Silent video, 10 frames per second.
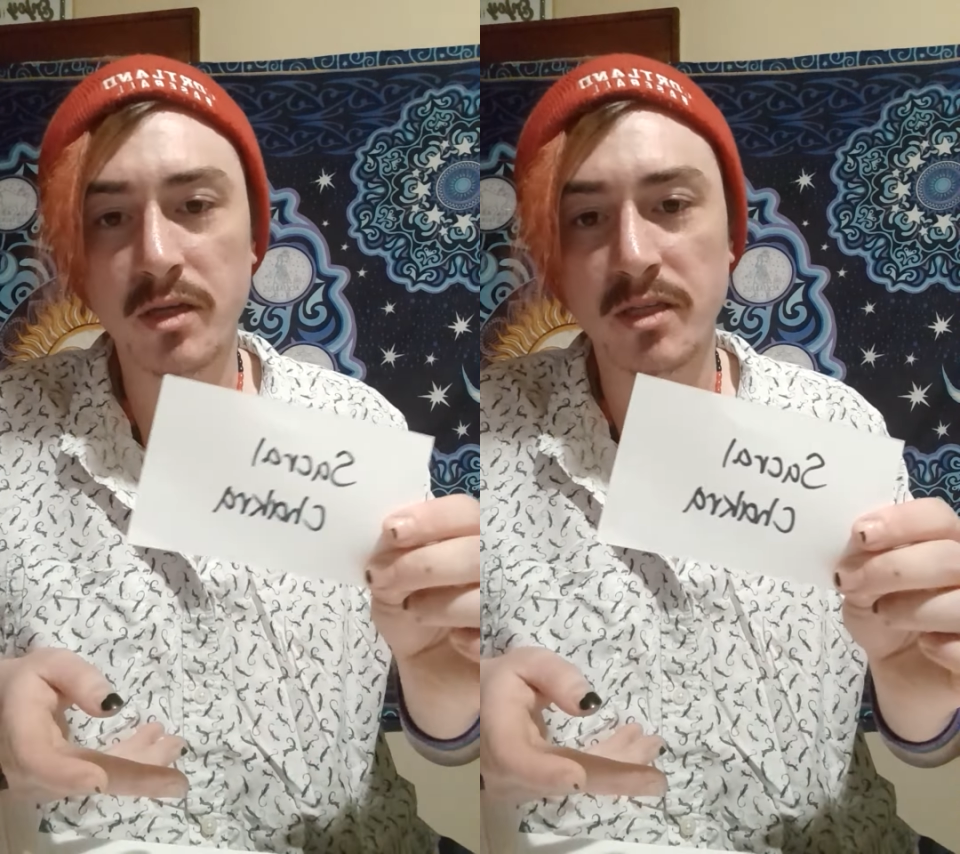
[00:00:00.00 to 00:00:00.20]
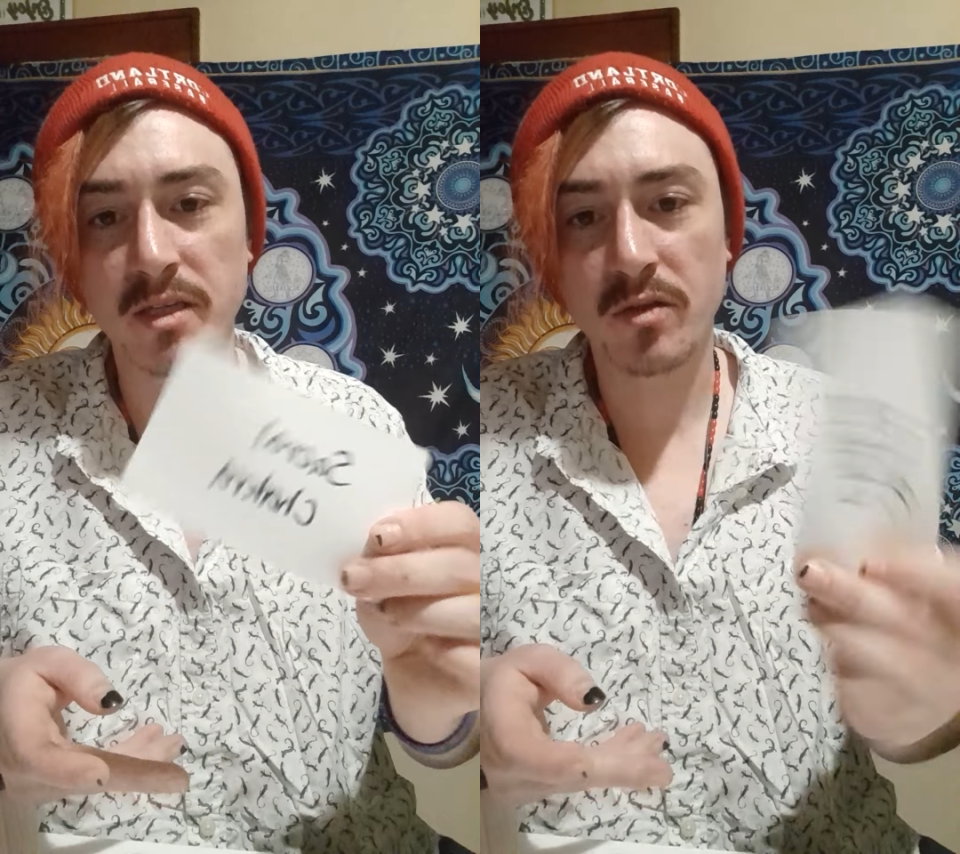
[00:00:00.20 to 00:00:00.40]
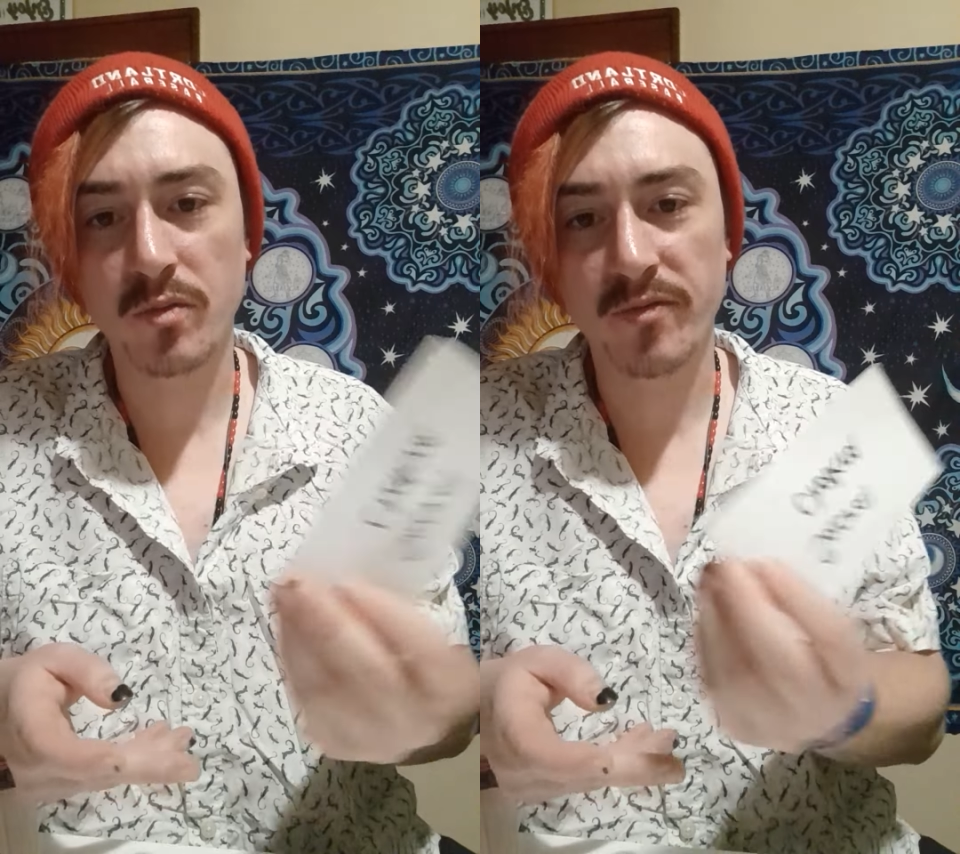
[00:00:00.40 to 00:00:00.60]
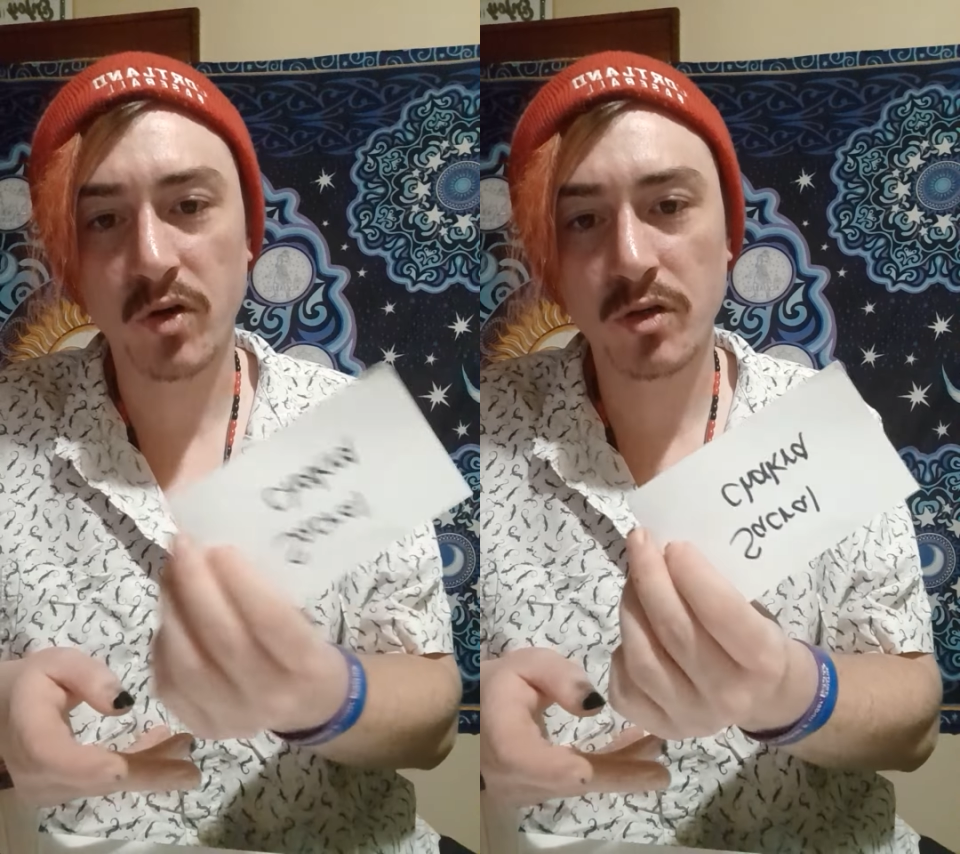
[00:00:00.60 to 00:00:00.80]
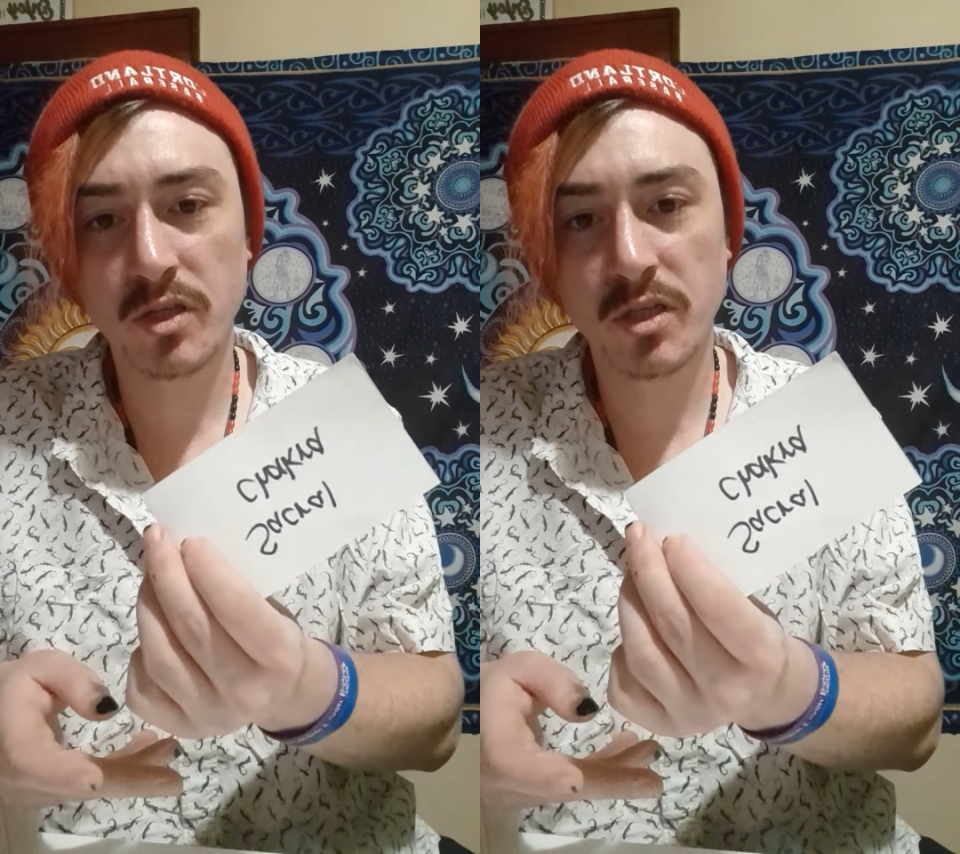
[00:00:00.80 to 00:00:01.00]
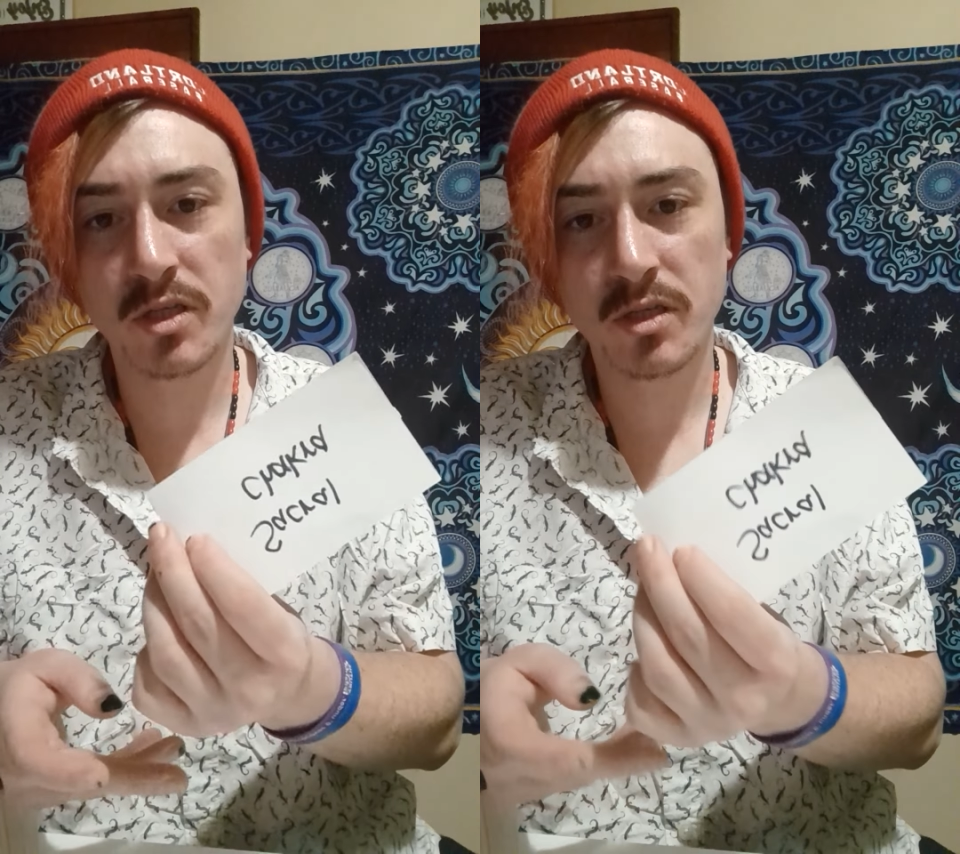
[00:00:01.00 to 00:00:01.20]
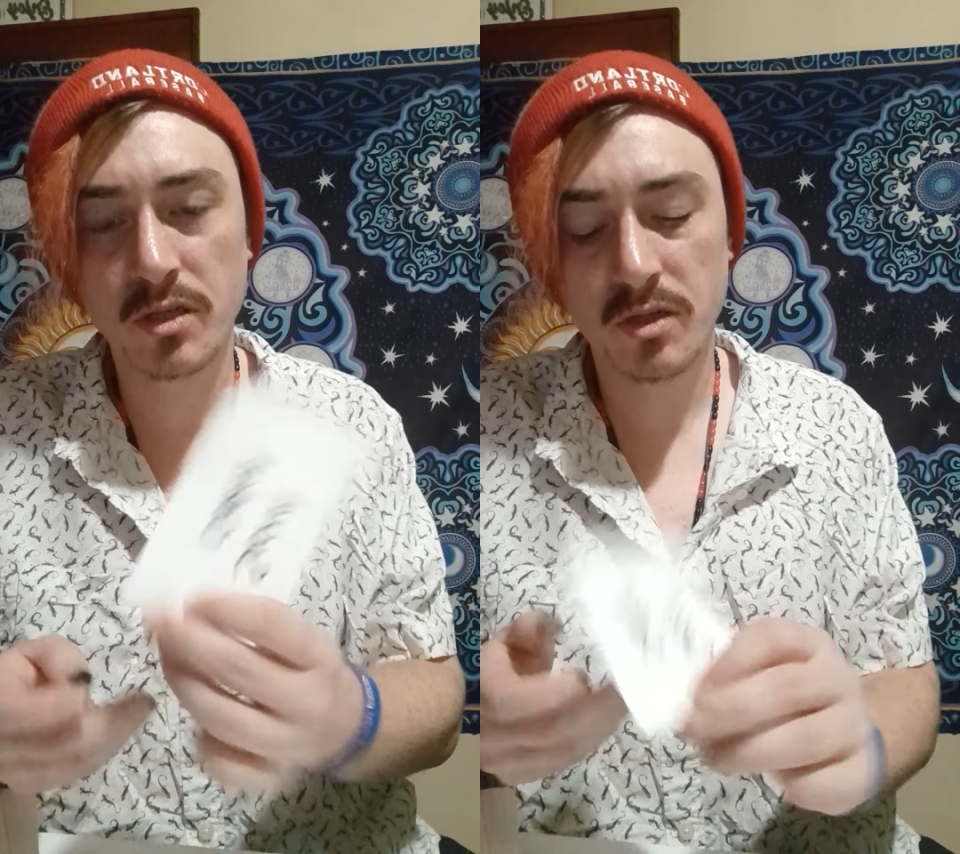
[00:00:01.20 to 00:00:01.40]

is in the reverse.